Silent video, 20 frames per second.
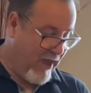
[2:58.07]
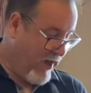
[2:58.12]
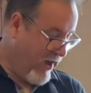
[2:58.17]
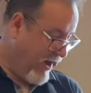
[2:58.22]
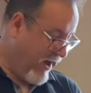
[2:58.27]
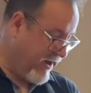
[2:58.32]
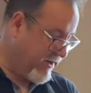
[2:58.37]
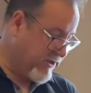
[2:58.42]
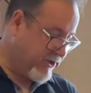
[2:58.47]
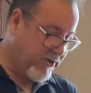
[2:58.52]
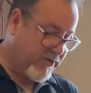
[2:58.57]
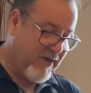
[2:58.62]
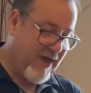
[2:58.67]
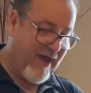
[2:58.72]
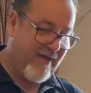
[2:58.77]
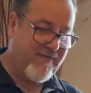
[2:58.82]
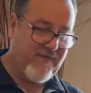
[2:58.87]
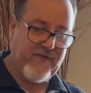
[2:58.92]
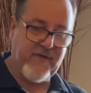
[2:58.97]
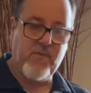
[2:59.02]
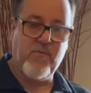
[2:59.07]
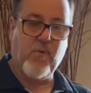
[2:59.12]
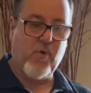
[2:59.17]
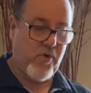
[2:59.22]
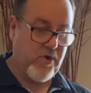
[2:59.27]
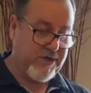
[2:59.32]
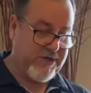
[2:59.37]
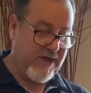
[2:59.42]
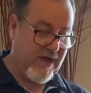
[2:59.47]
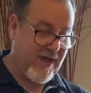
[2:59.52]
I do have some
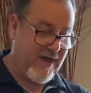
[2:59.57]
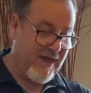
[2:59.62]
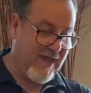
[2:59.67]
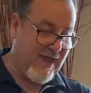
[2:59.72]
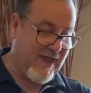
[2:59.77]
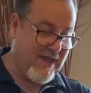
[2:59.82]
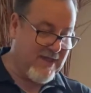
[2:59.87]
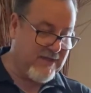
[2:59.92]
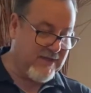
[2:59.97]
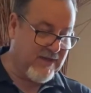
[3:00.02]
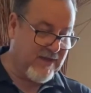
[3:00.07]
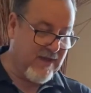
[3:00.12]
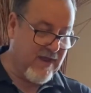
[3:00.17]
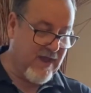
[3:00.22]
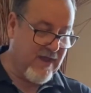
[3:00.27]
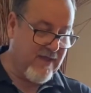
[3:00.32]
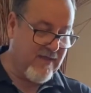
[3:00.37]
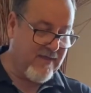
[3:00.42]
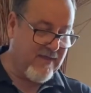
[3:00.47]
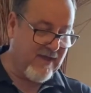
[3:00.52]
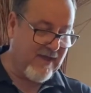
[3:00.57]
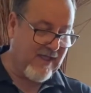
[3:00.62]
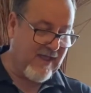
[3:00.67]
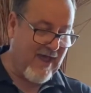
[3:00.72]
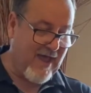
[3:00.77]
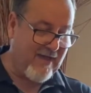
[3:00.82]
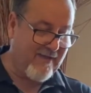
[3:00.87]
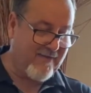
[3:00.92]
water in the glass